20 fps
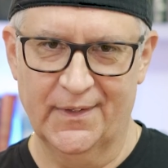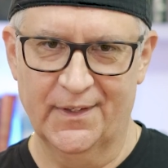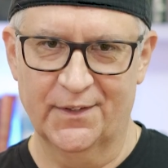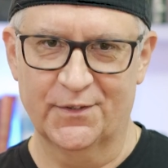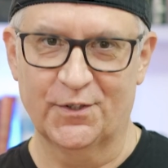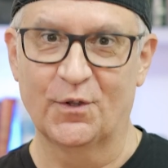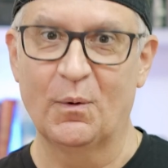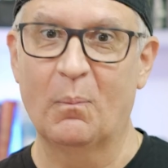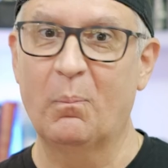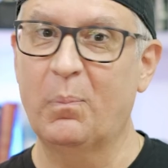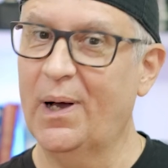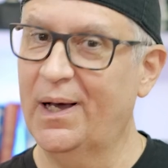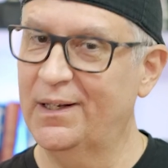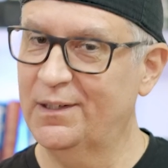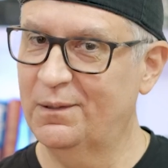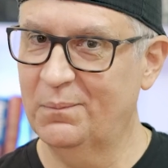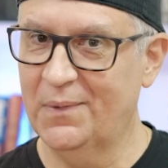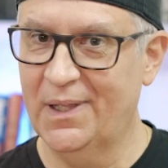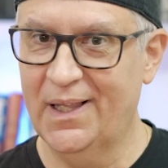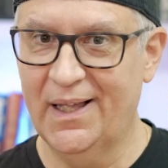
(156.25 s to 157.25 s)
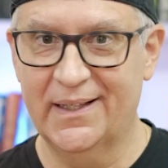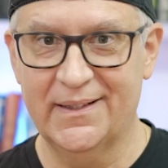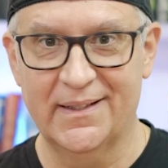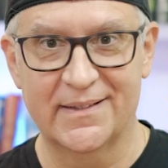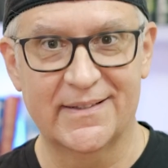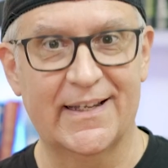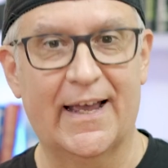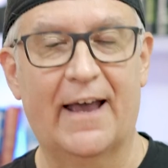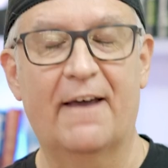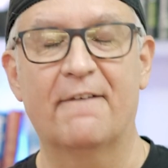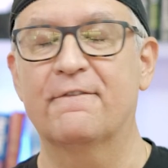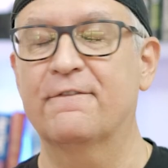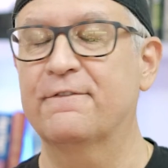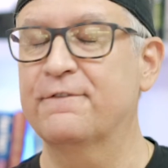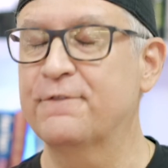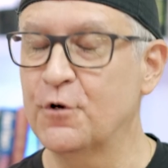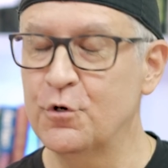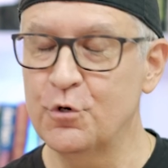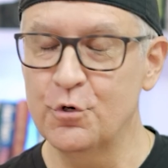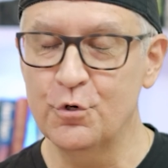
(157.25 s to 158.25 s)
So the bottom line is that
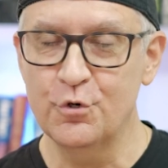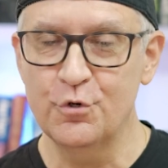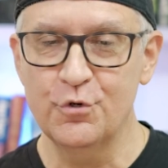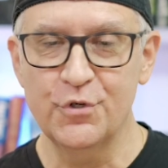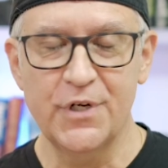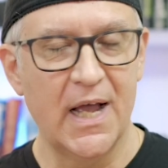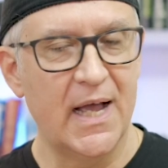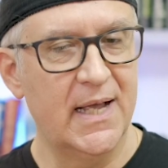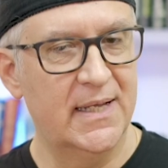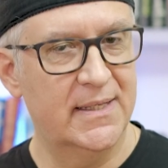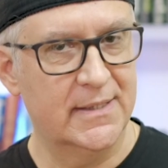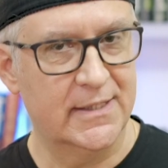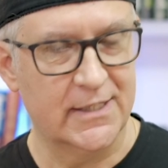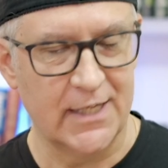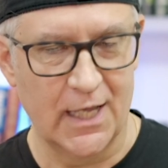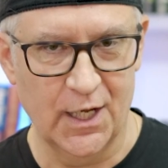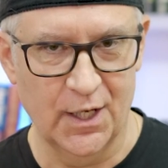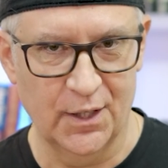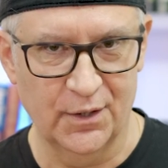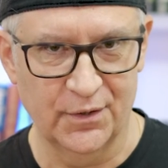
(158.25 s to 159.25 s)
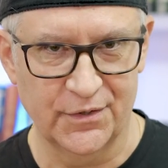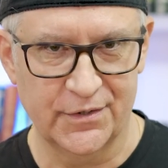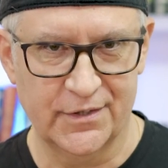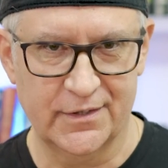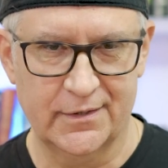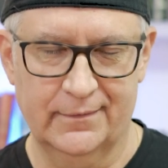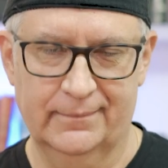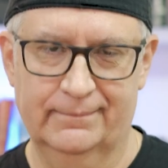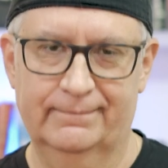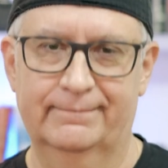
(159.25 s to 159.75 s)
food sells.